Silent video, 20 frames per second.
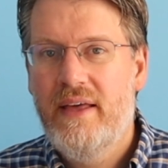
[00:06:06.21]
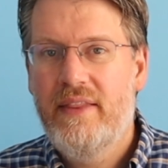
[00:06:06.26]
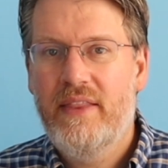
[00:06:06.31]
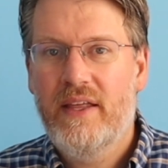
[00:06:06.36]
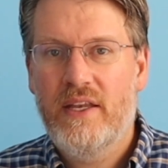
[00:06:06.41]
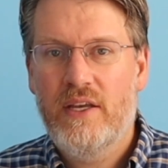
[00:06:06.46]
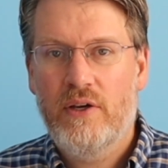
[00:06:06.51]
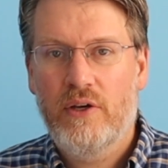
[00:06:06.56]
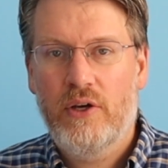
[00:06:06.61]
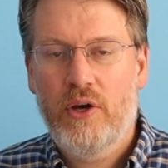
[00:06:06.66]

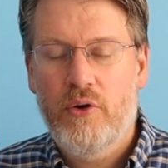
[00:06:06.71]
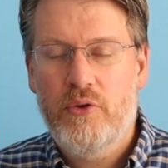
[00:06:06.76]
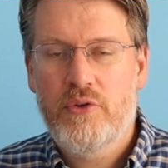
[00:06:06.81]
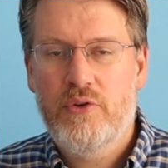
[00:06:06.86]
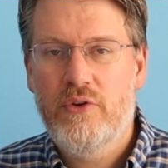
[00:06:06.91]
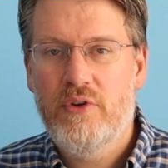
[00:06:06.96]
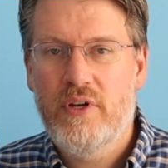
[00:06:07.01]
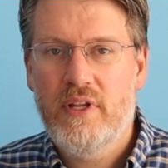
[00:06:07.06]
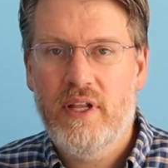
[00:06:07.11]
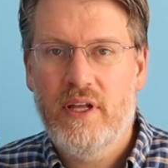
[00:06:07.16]
Then you go
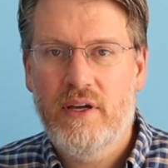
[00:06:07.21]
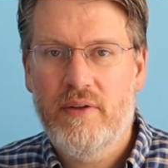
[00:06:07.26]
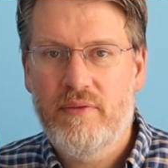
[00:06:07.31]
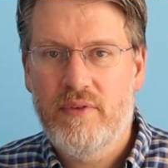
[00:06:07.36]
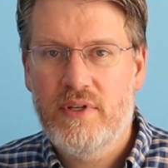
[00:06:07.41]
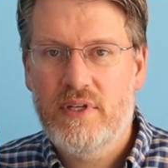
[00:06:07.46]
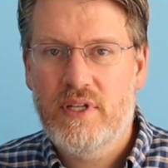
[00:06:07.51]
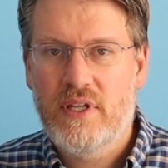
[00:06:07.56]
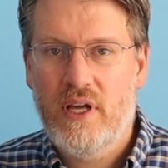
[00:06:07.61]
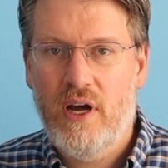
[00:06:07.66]
through
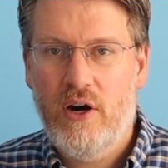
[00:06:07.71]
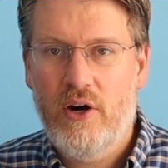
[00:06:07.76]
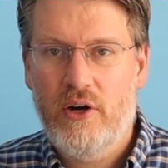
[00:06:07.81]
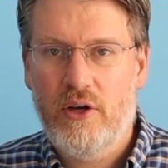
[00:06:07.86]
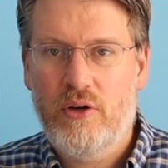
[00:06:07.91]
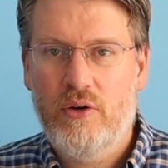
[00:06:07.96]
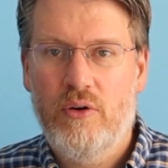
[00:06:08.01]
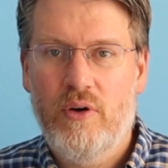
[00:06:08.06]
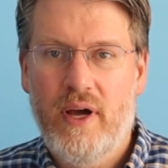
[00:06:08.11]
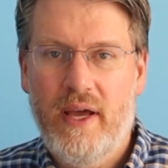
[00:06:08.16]
to the
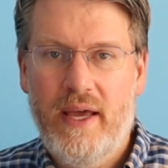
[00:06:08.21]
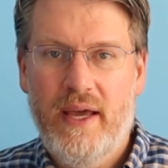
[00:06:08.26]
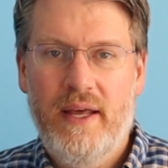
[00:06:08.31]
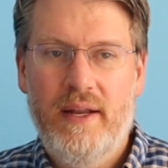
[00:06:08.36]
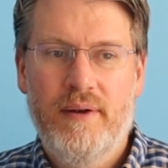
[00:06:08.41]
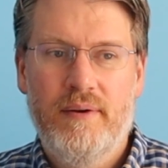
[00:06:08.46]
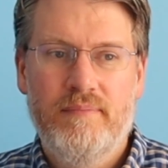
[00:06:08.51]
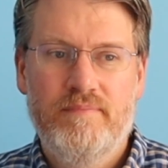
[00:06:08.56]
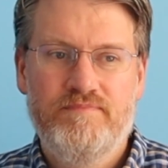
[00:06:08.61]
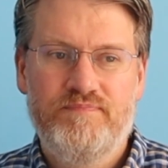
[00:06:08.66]
article
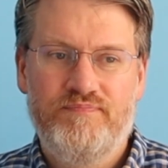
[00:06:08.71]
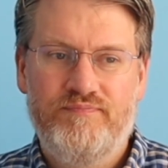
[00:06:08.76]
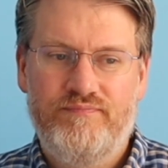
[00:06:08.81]
and